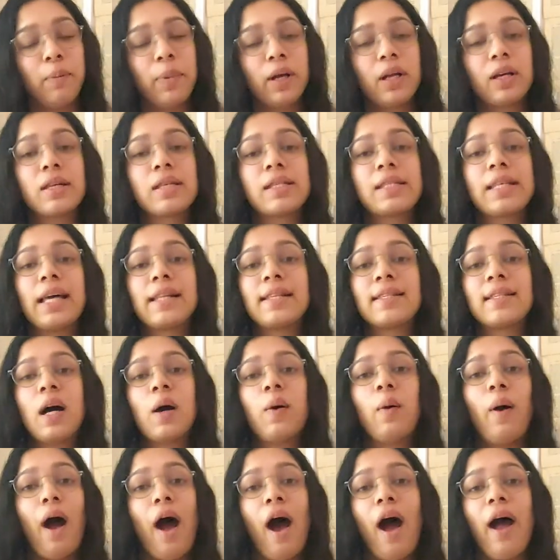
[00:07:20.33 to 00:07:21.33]
because that's
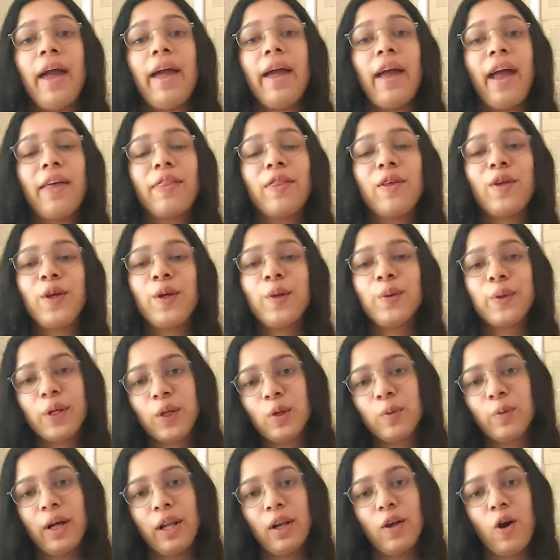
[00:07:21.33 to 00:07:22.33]
how I and the
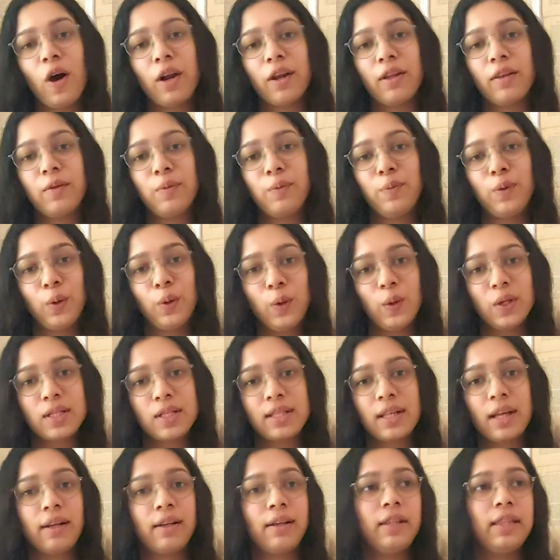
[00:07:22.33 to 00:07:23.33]
YouTube algorithm knows
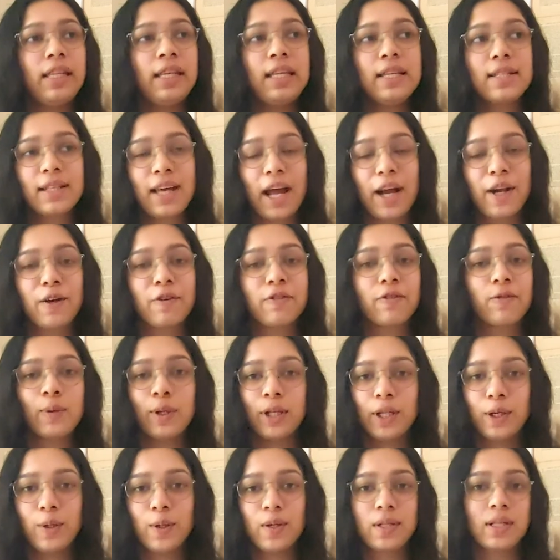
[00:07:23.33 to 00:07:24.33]
that these kind of
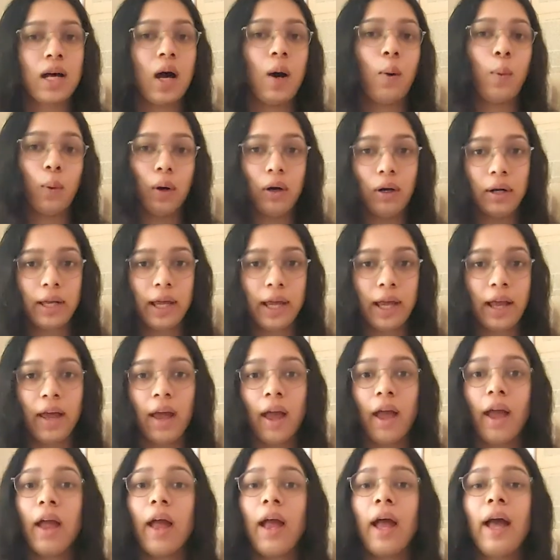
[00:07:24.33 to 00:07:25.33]
videos are working
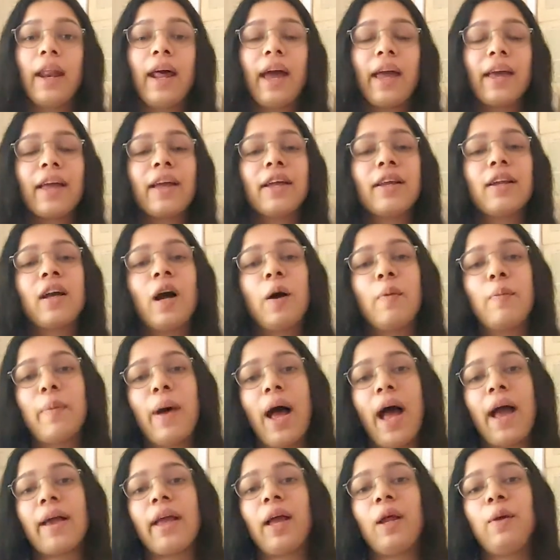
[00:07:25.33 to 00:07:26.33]
and I can come
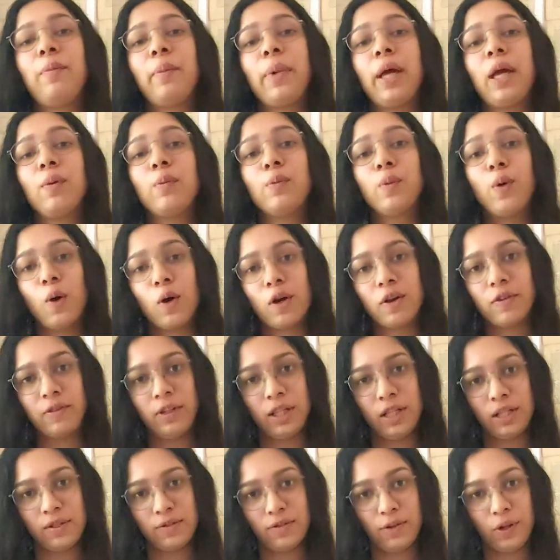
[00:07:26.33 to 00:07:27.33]
back and make more of
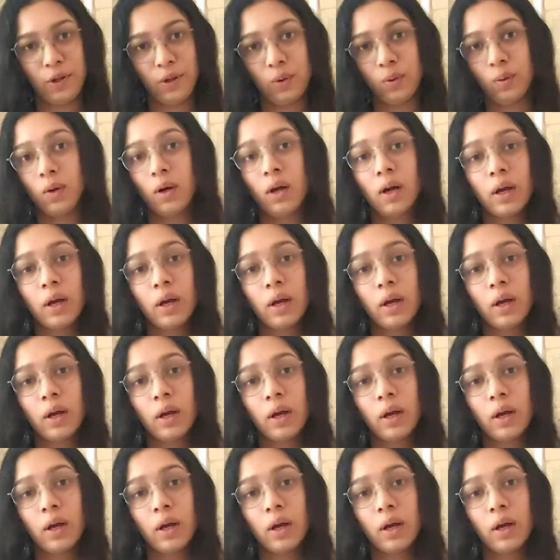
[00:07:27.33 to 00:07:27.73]
these for you.